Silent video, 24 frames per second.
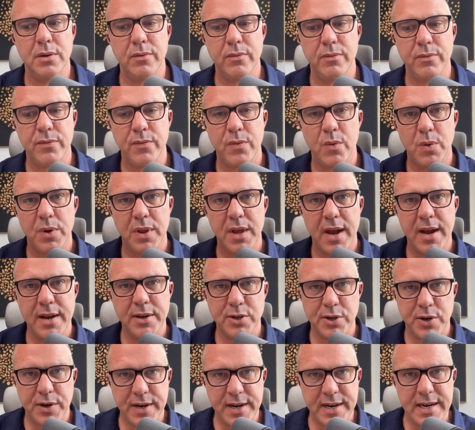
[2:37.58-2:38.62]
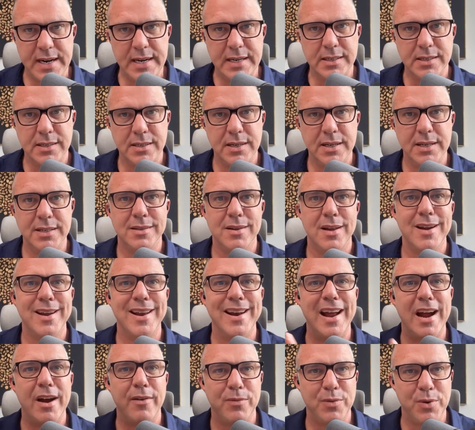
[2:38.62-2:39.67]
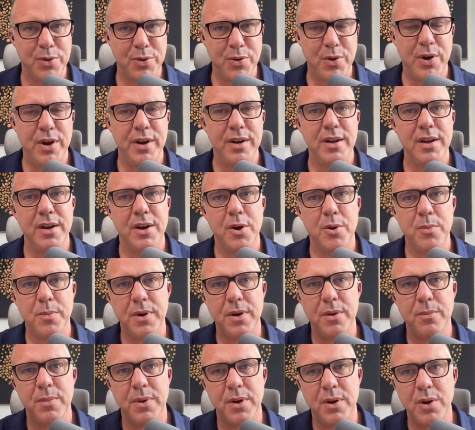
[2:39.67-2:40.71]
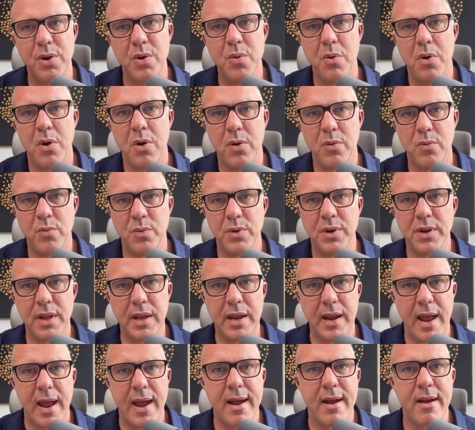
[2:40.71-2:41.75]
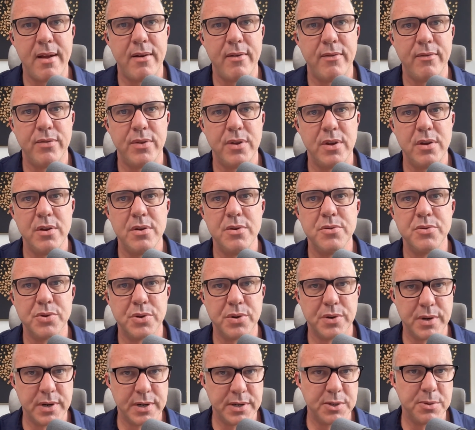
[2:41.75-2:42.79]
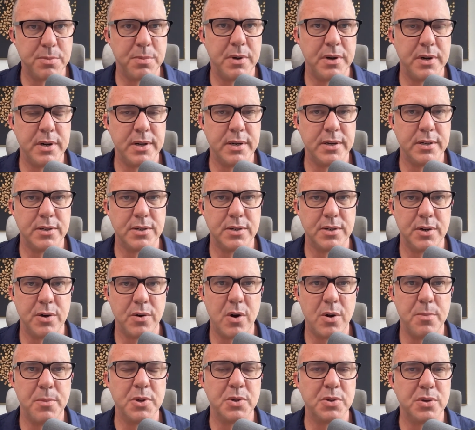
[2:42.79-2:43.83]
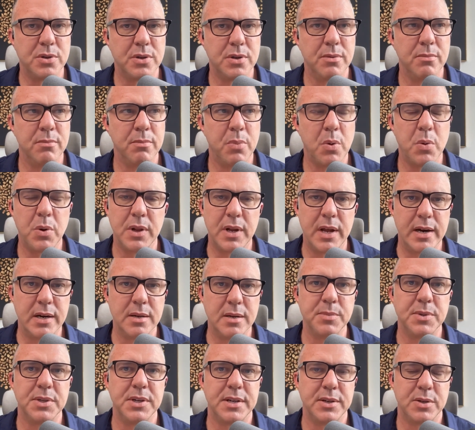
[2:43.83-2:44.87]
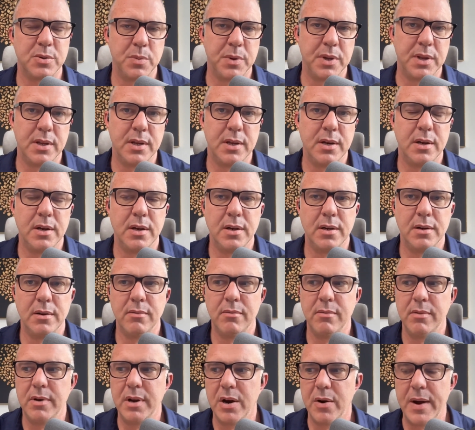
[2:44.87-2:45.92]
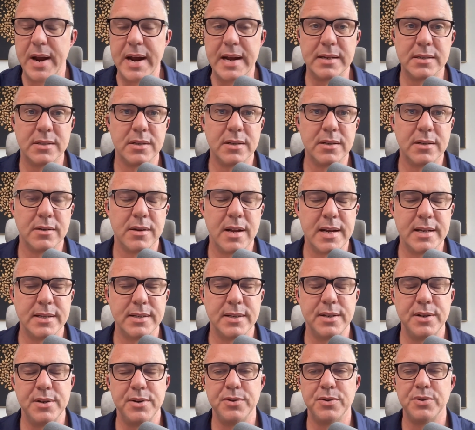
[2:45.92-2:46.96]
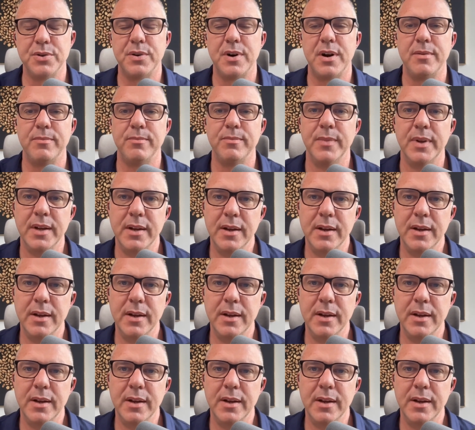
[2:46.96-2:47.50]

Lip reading: for the HRS. It's like an afterthought, but you all really have the user experience. You're almost borderline obsessed with it. And, as a user, I'm